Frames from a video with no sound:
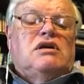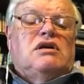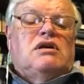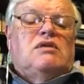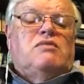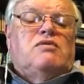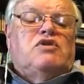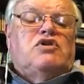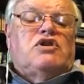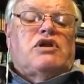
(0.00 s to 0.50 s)

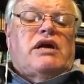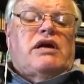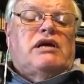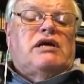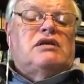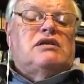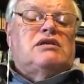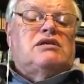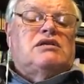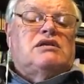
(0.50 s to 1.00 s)
in which I
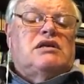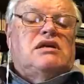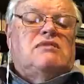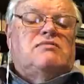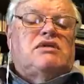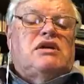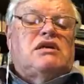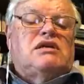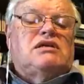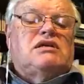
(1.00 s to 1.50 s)
can see
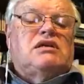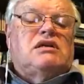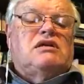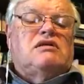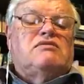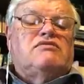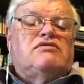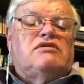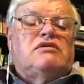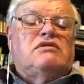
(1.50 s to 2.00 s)

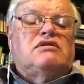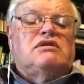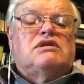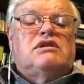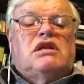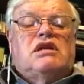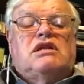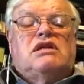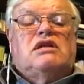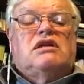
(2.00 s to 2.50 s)
myself, there is
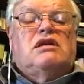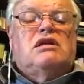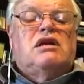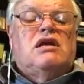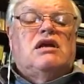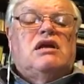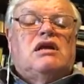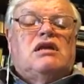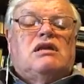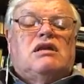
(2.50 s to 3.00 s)
nothing
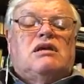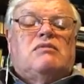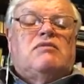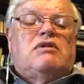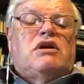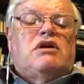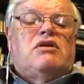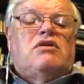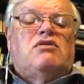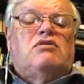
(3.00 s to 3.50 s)
that
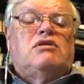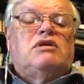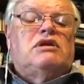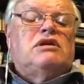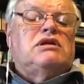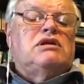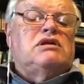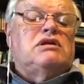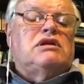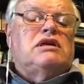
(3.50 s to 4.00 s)
my
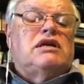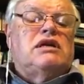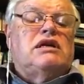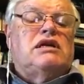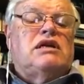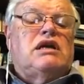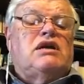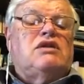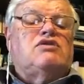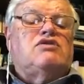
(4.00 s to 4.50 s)
holiness
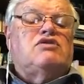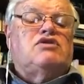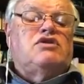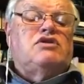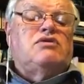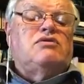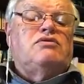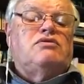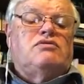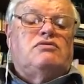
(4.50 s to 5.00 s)
cannot
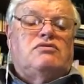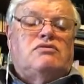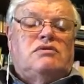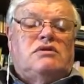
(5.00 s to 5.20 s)
do.